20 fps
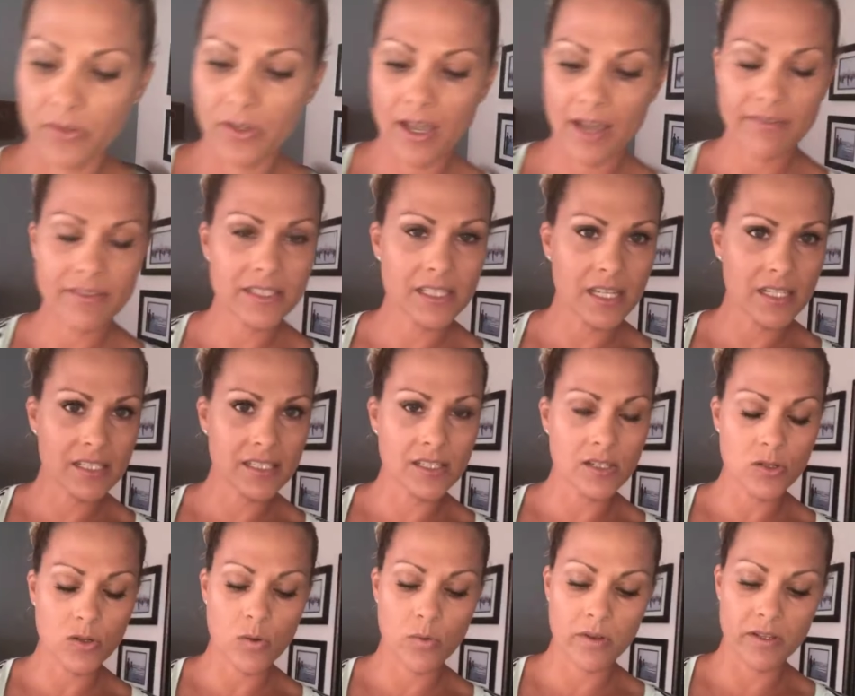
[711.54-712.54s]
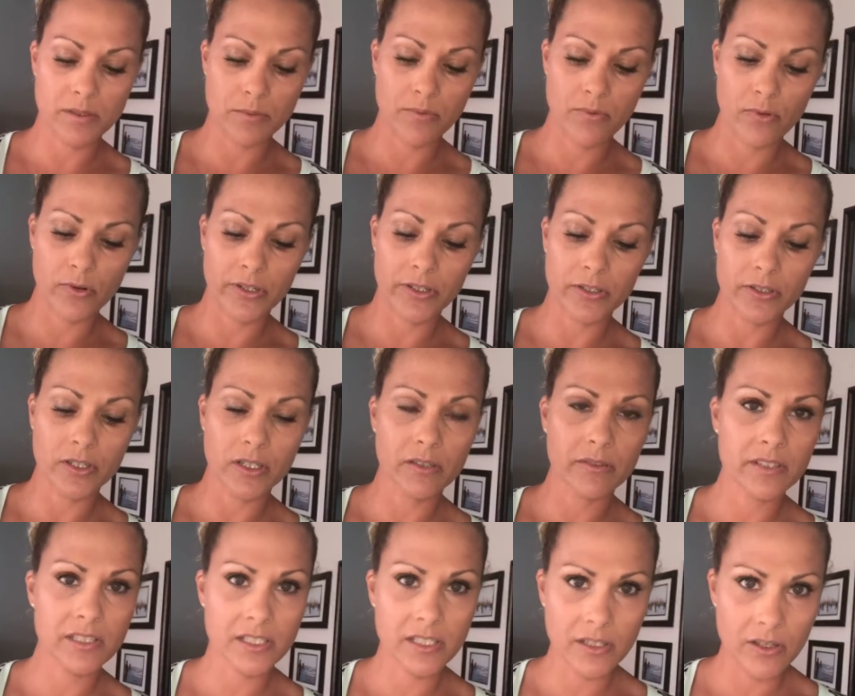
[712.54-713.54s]
haven't done essential oils before, you're
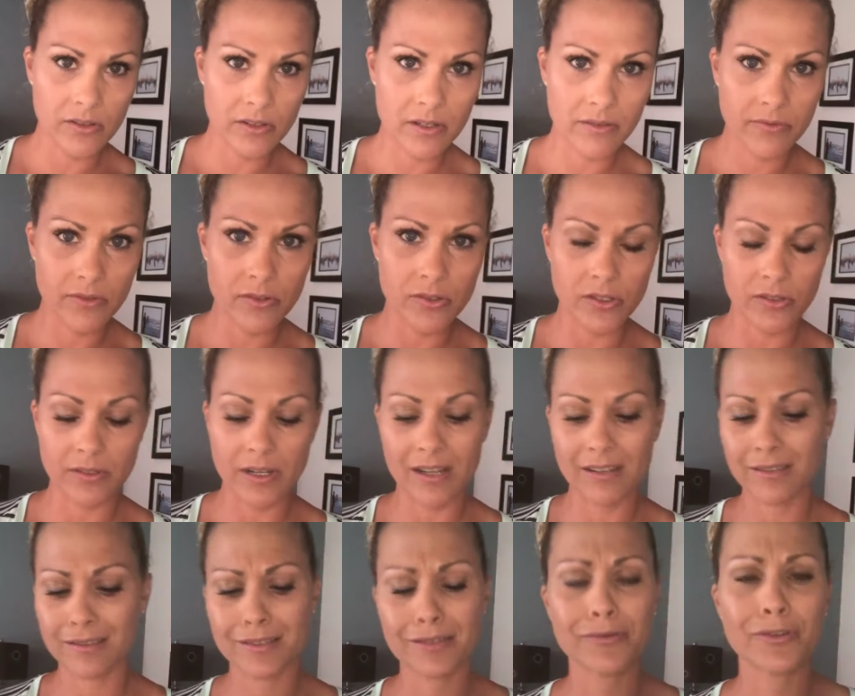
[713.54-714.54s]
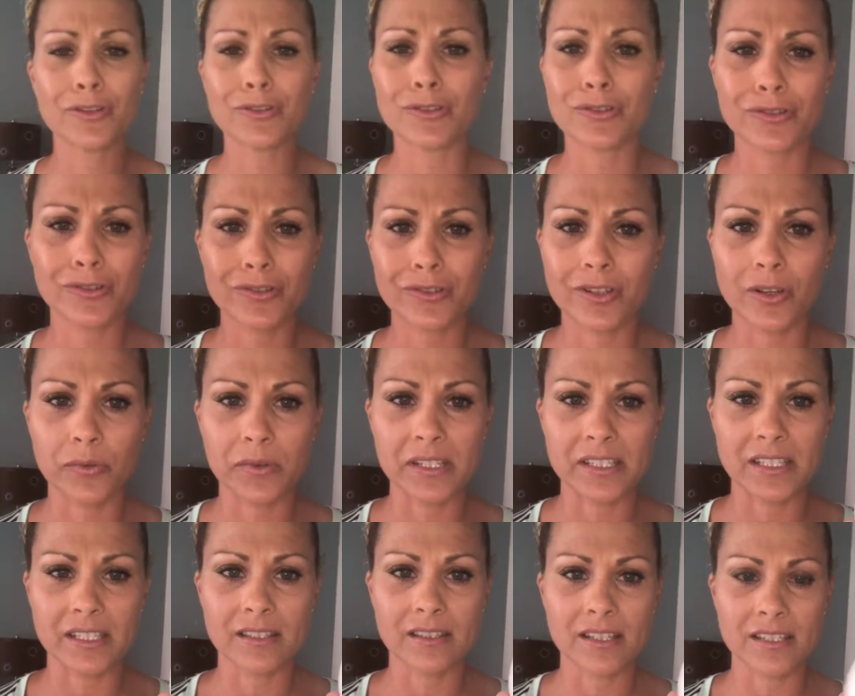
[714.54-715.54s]
nervous to go the diffuser route, diffusers are so
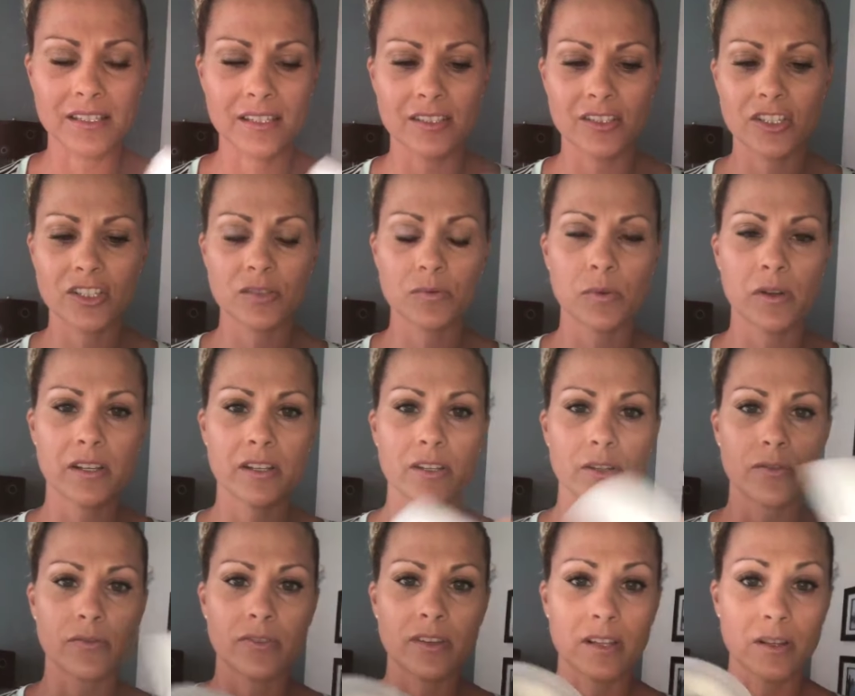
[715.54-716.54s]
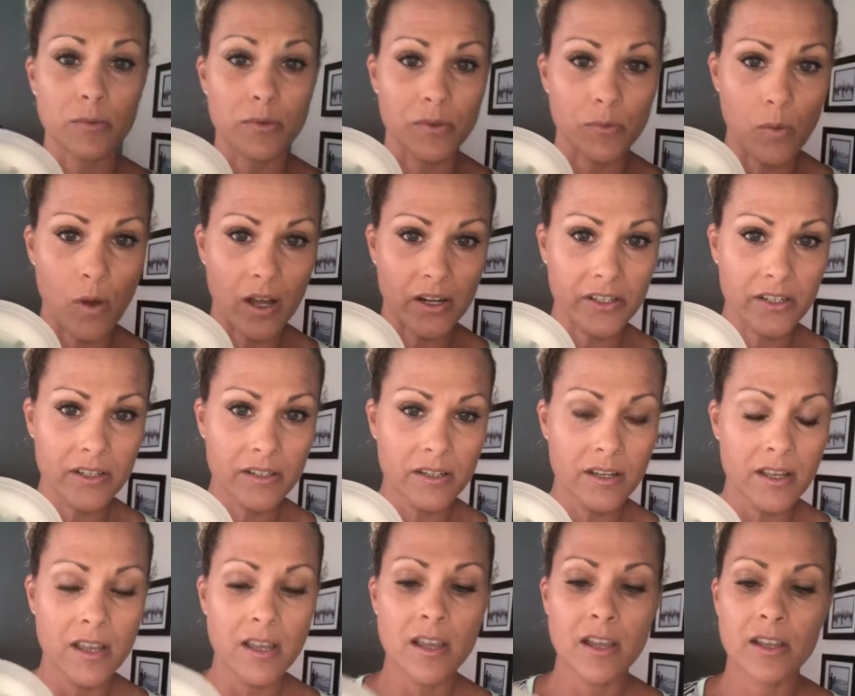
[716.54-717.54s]
easy. This is just when you fill it with water.
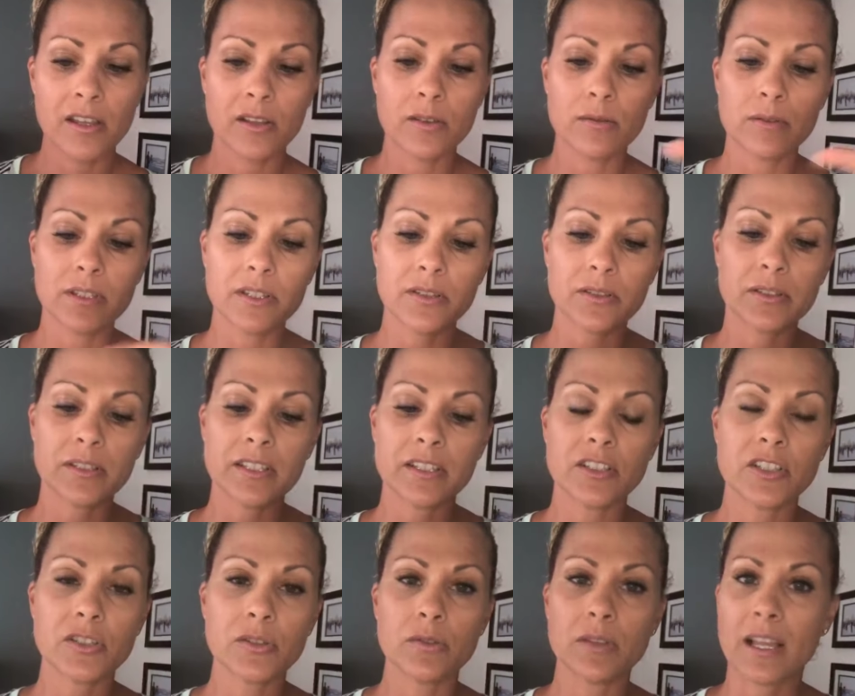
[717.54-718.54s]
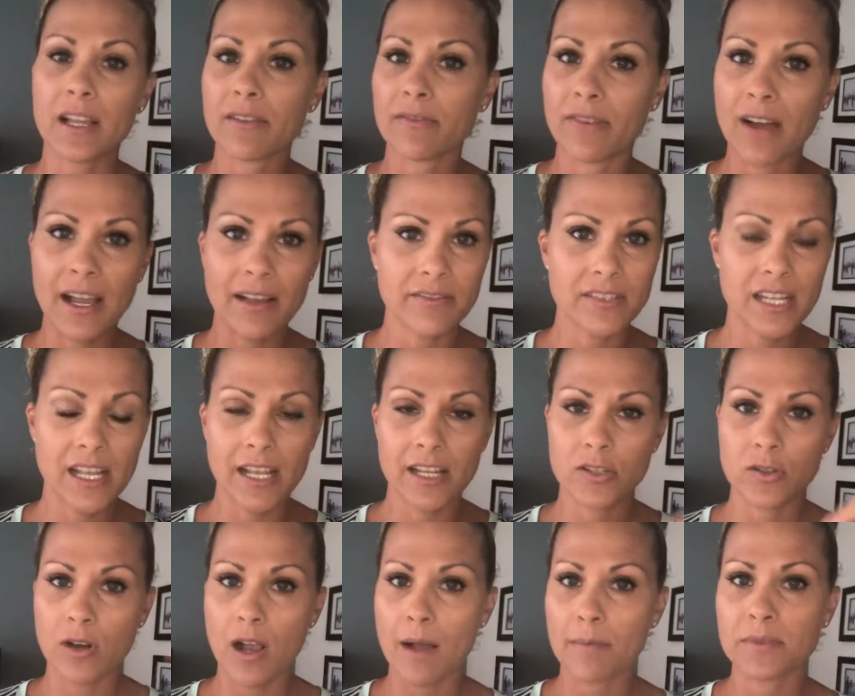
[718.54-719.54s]
You literally do like 5 to 8
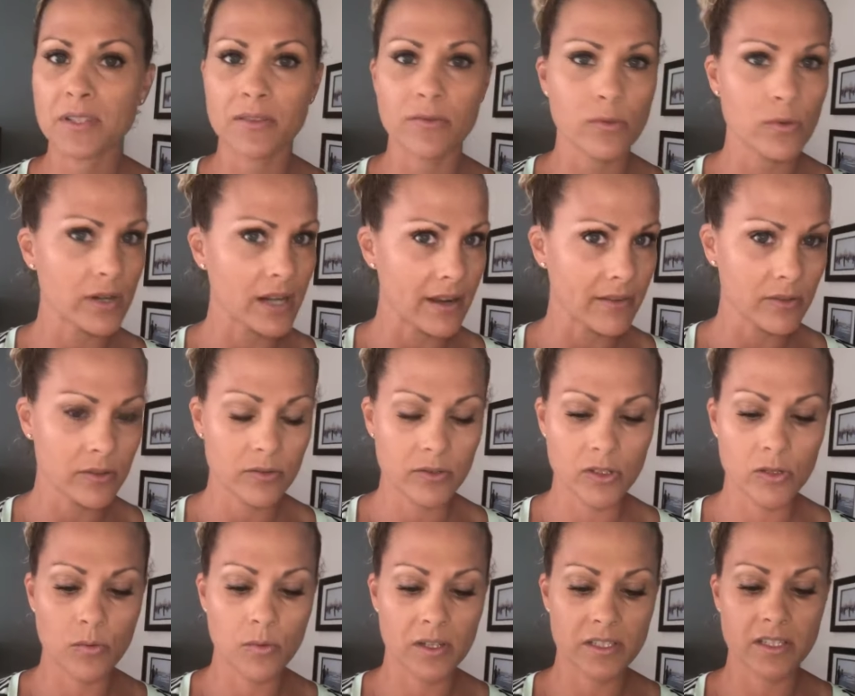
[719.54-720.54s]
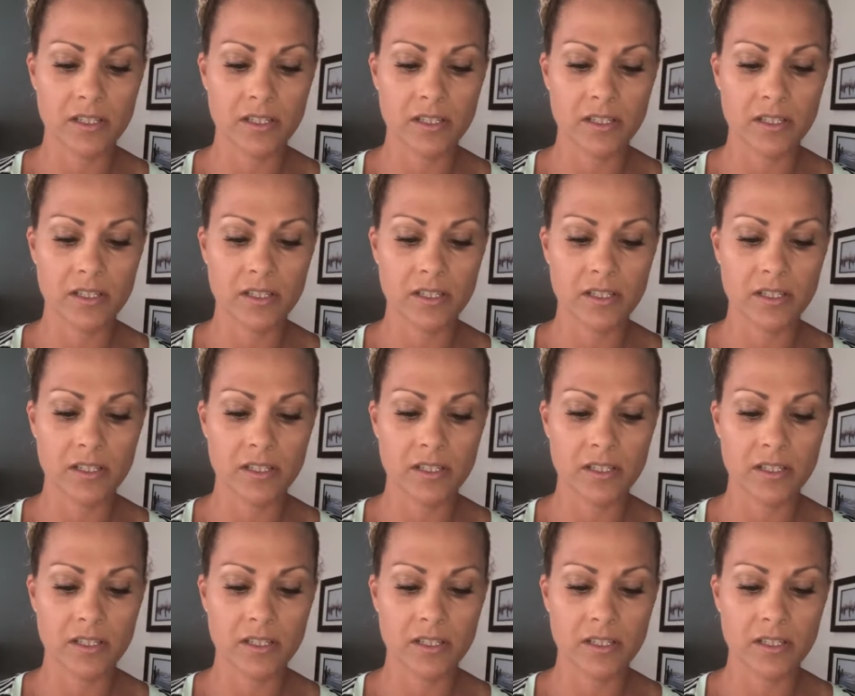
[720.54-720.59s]
drops of whatever you want to